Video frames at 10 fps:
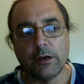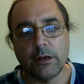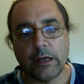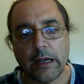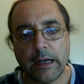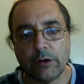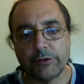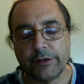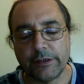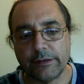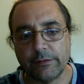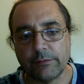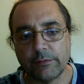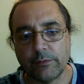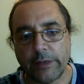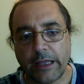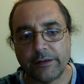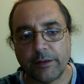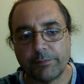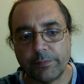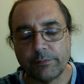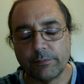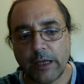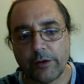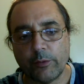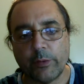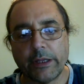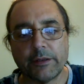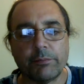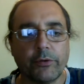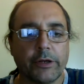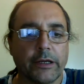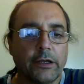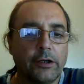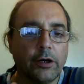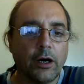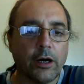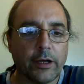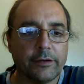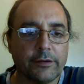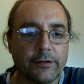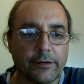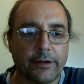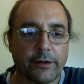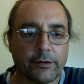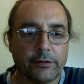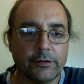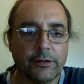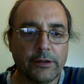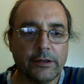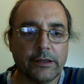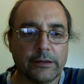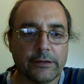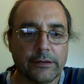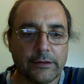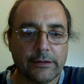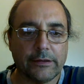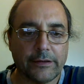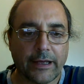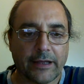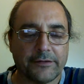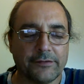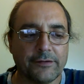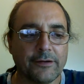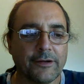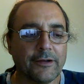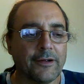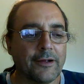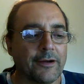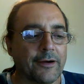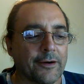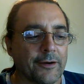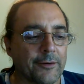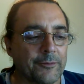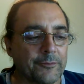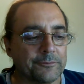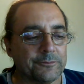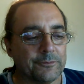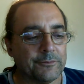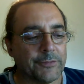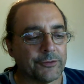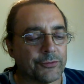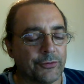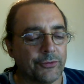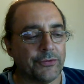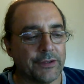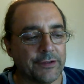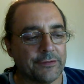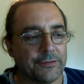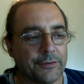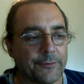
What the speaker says: how did we end up putting God there in that? The truth is